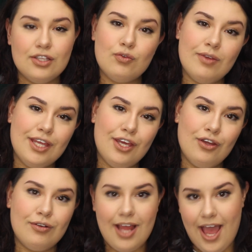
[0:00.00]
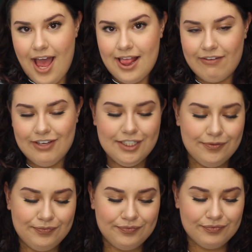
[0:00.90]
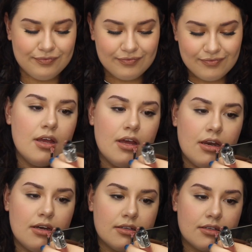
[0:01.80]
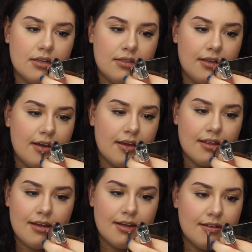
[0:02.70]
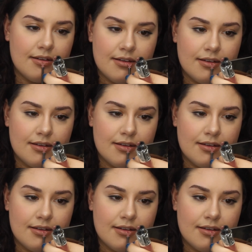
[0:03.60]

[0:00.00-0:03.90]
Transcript: It's really cute. I love it. And I'm just going to take that